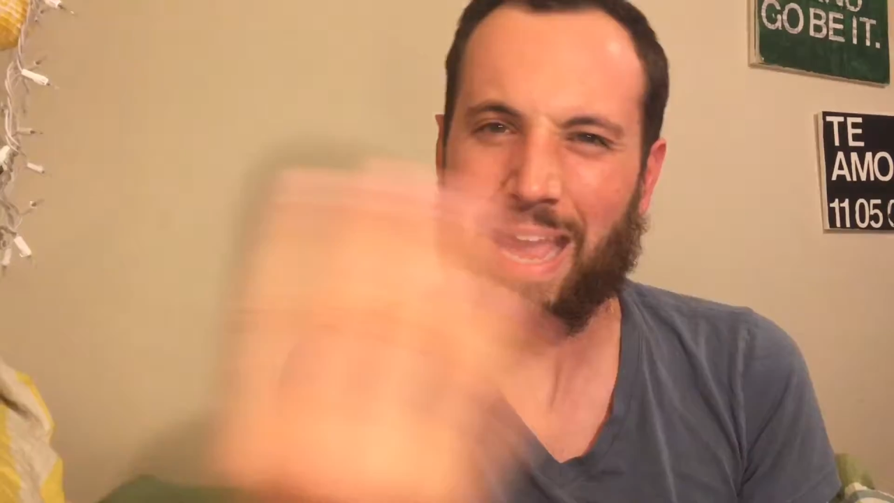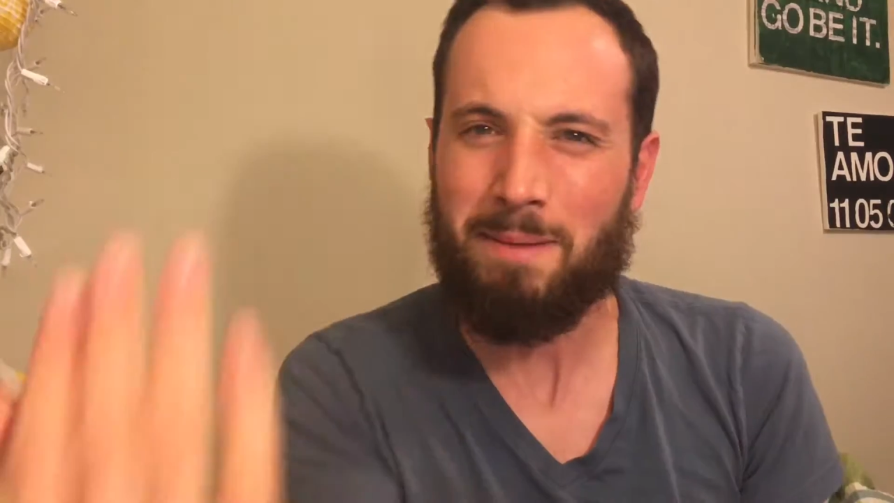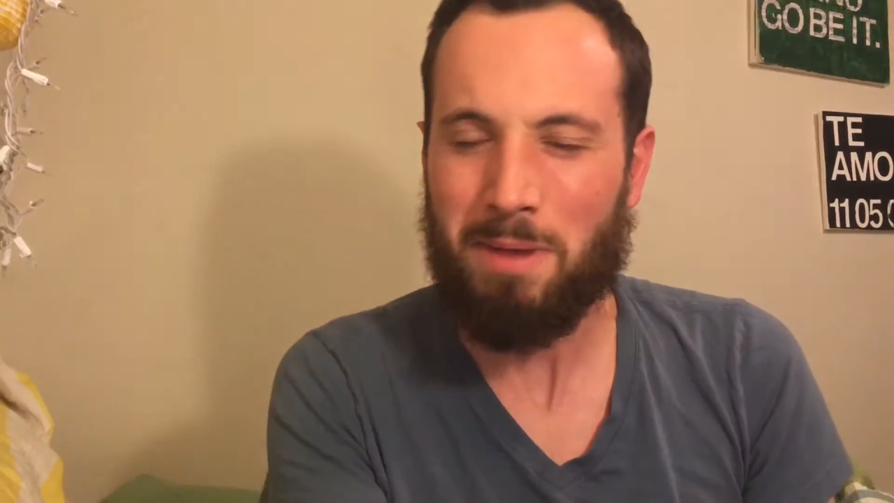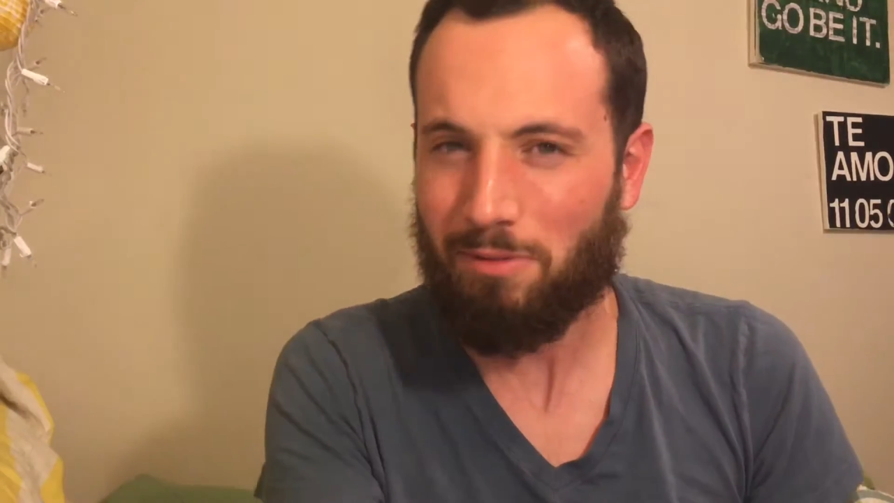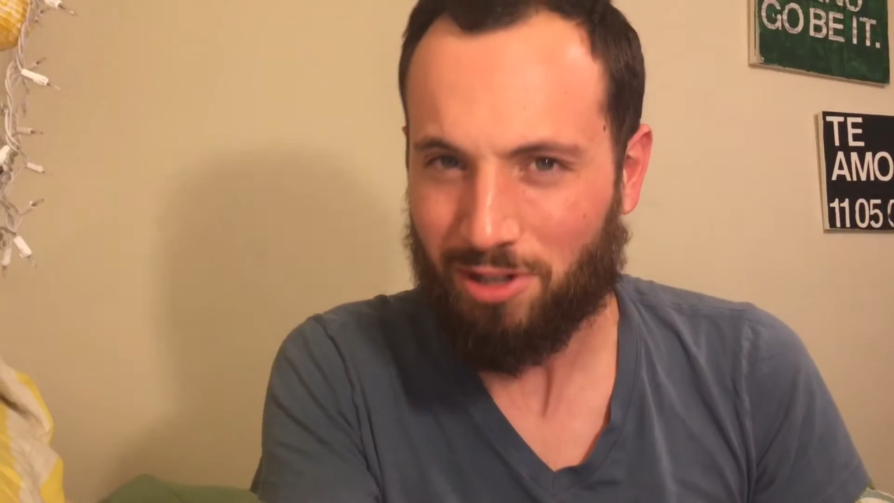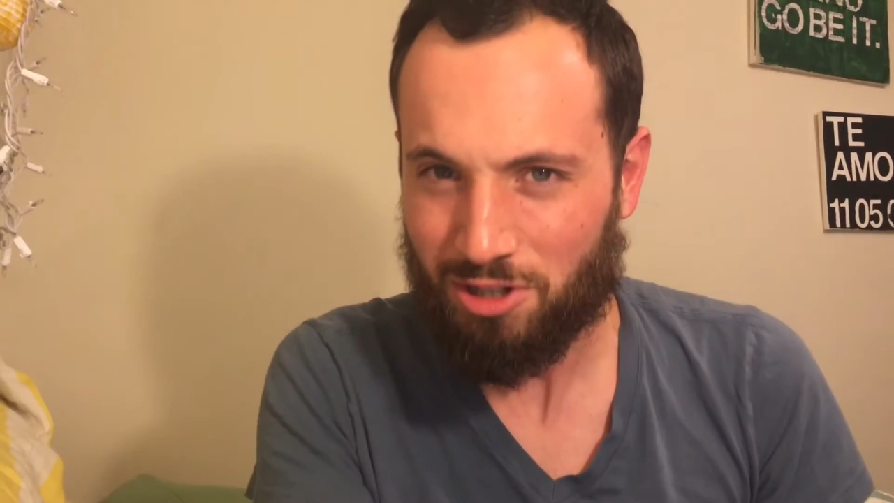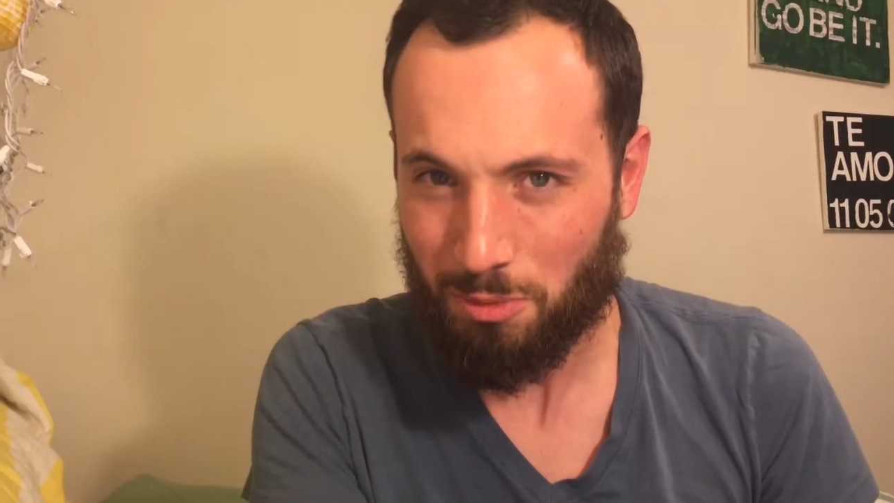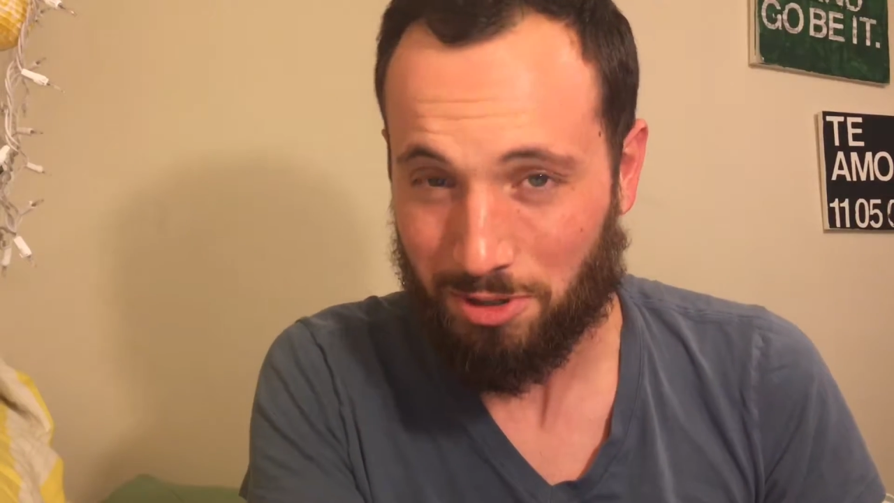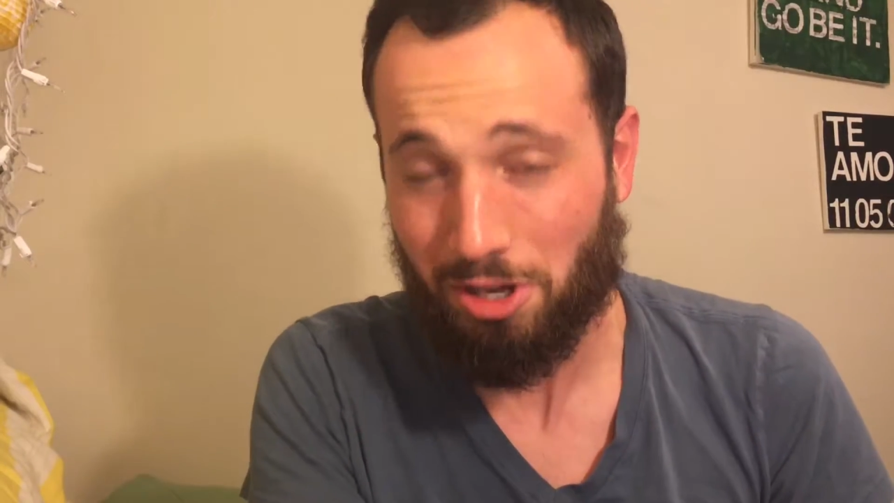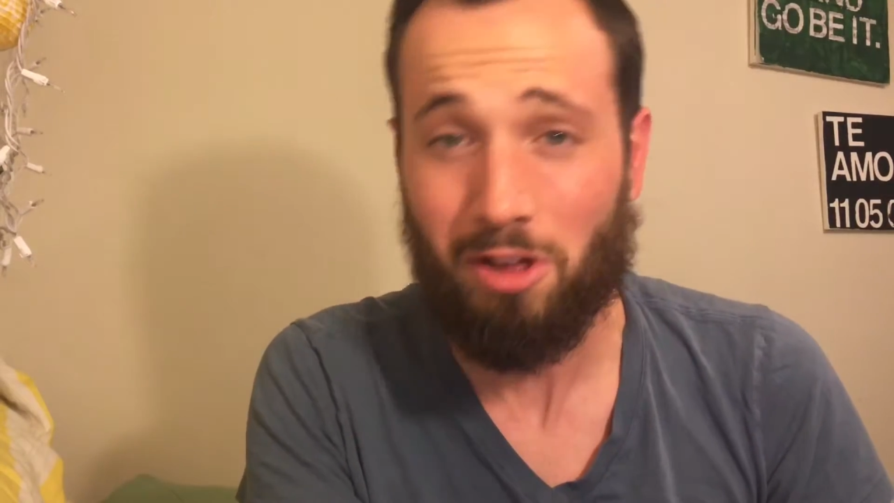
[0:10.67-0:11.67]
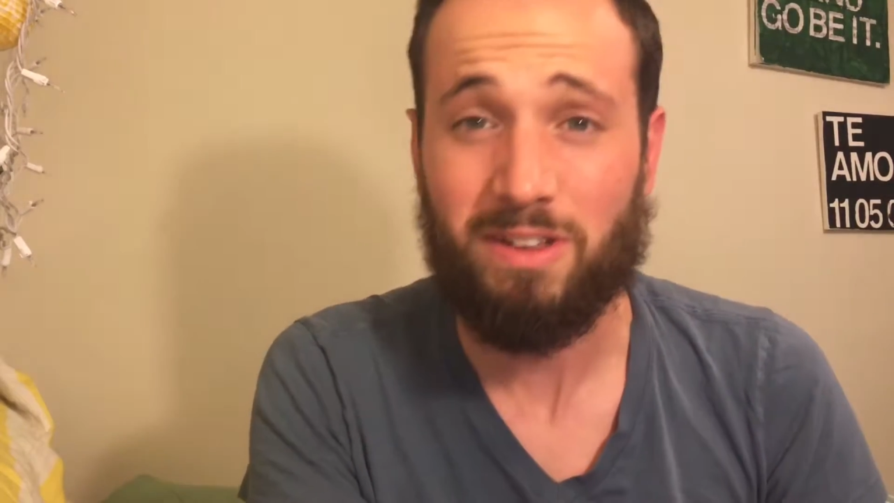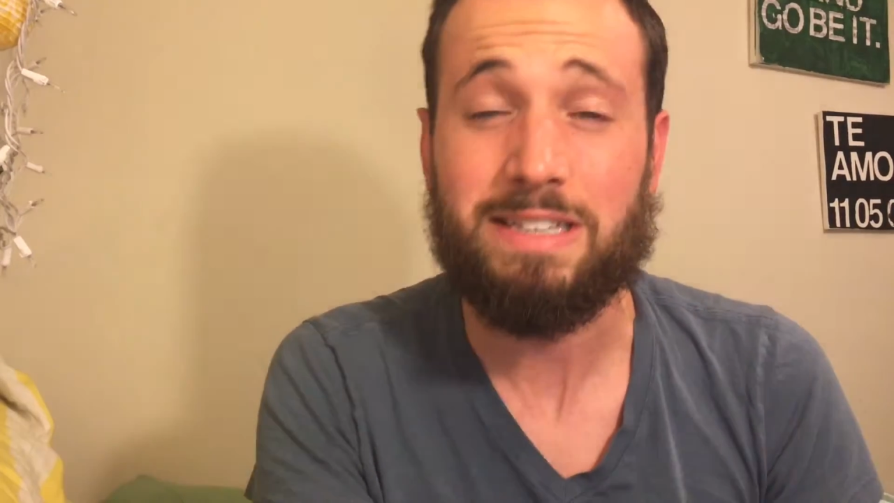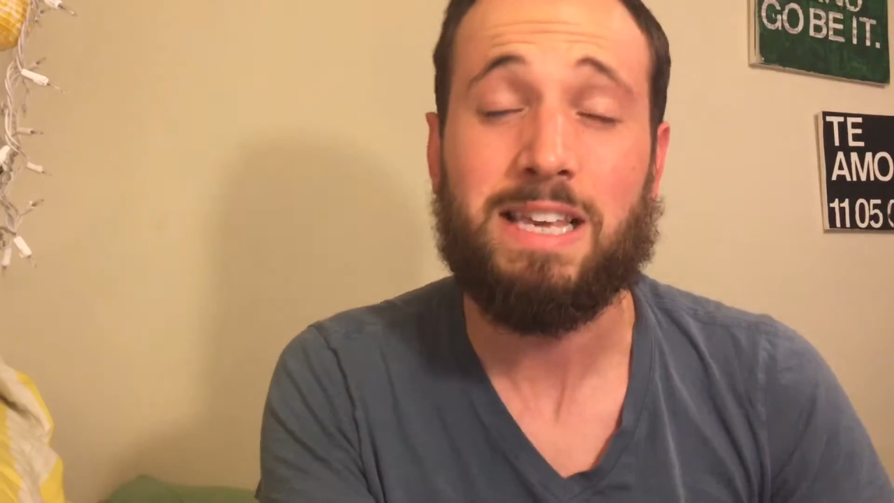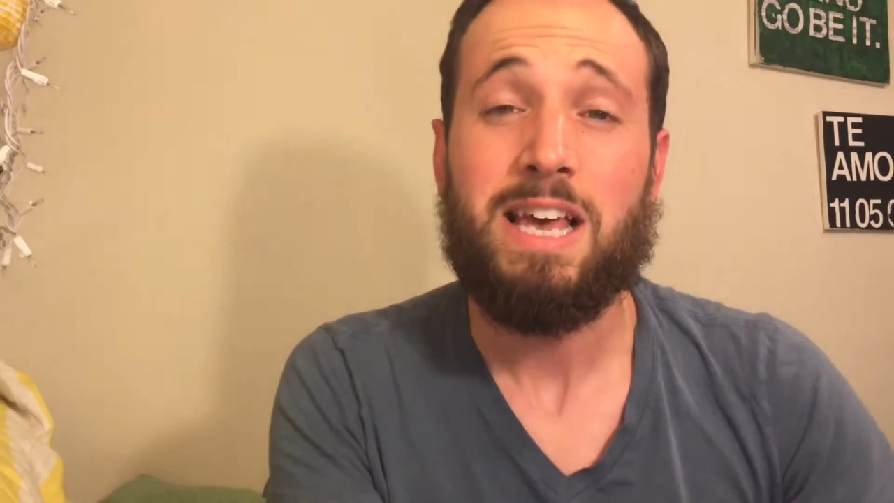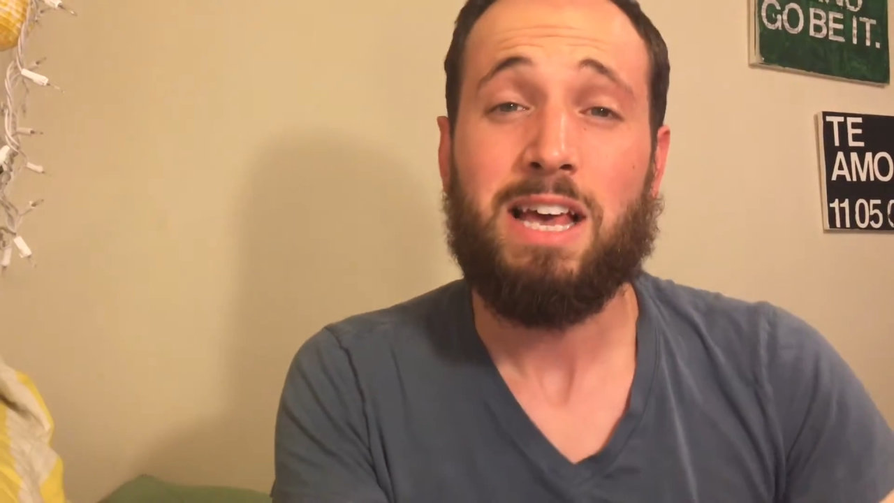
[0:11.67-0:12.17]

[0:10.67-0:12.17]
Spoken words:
I'm not really sure what to call these.